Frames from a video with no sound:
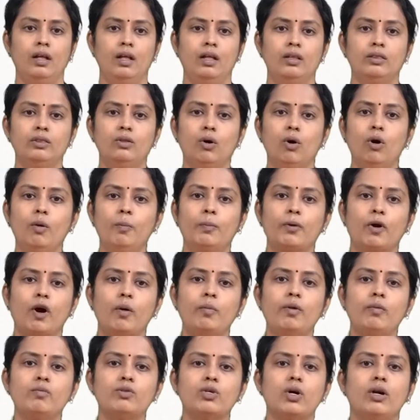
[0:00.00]
Though
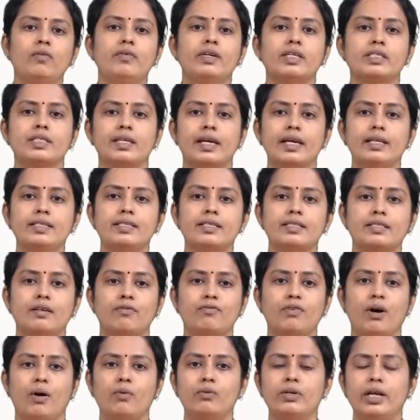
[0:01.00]
problem solving skills is the
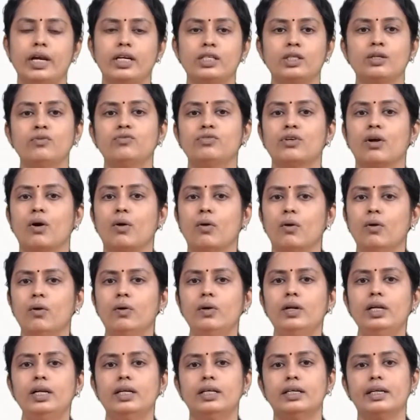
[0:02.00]
foundation for
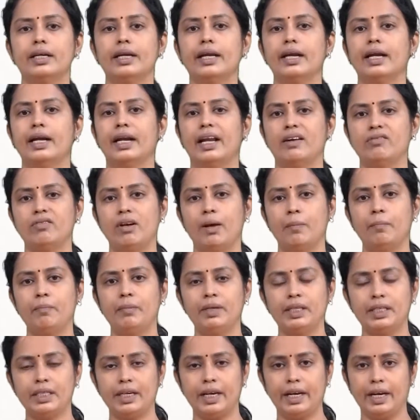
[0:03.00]
all learning and
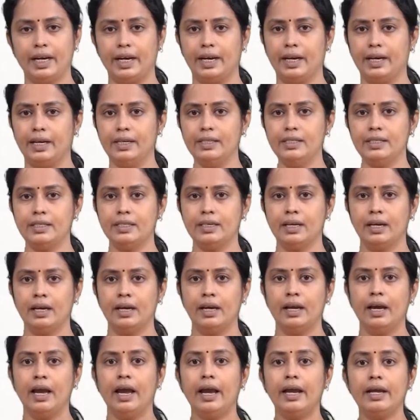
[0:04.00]
development arenas,
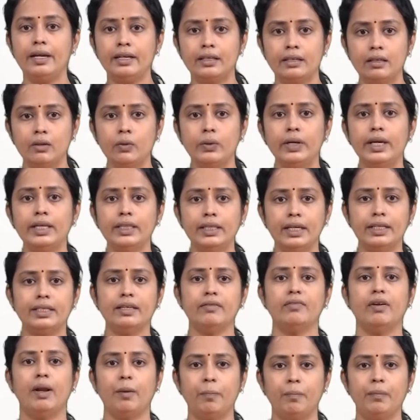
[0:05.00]
including the
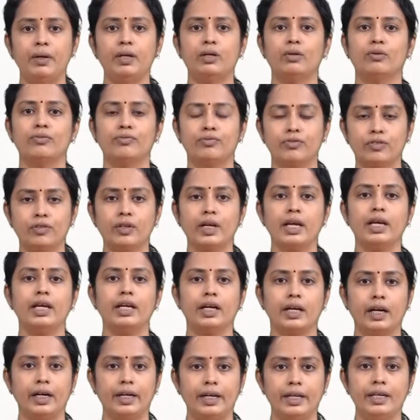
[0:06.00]
development of
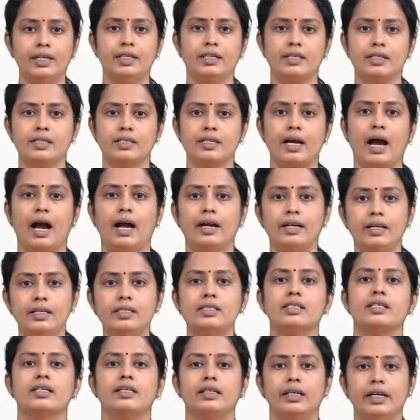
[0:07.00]
3 readiness and
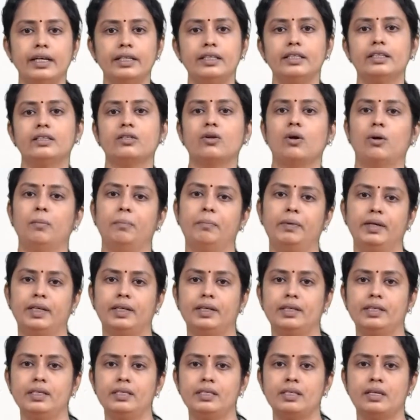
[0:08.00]
its related
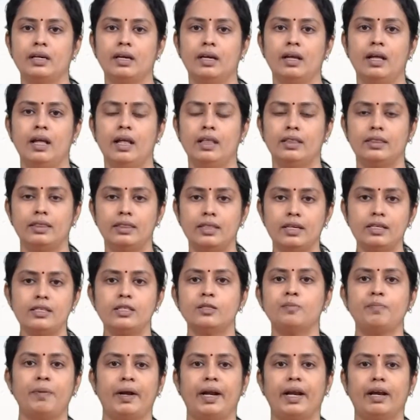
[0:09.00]
competence,
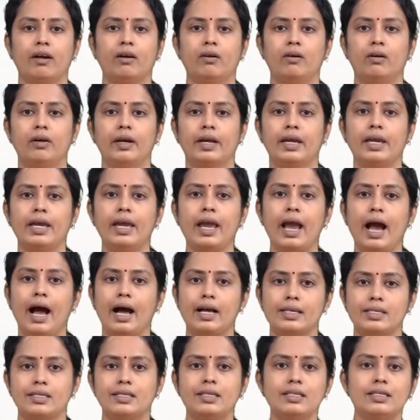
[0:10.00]
this pedagogy
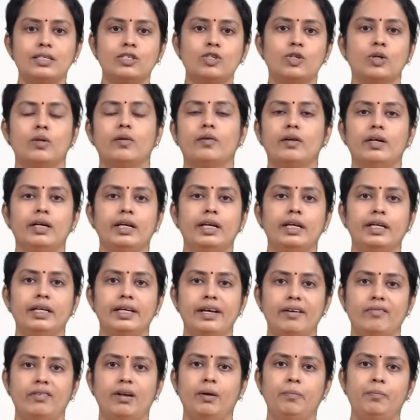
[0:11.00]
assists children in
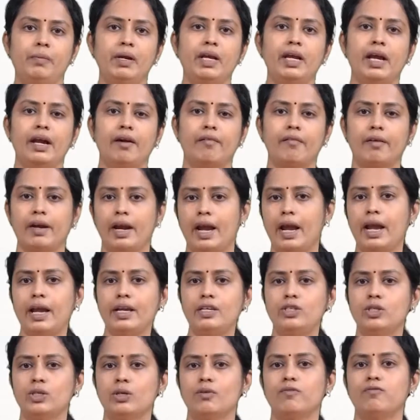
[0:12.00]
developing a
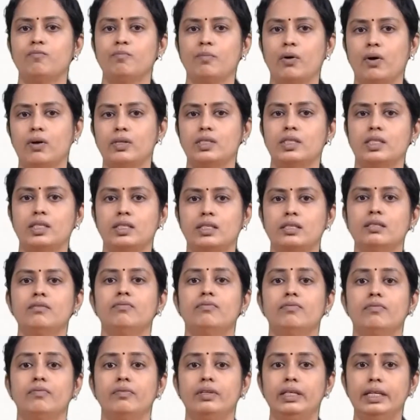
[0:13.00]
range of positive
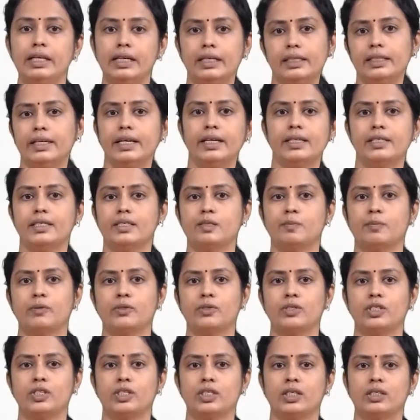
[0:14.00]
learning
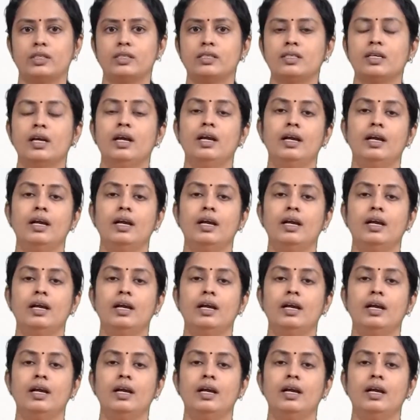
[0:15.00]
dispositions,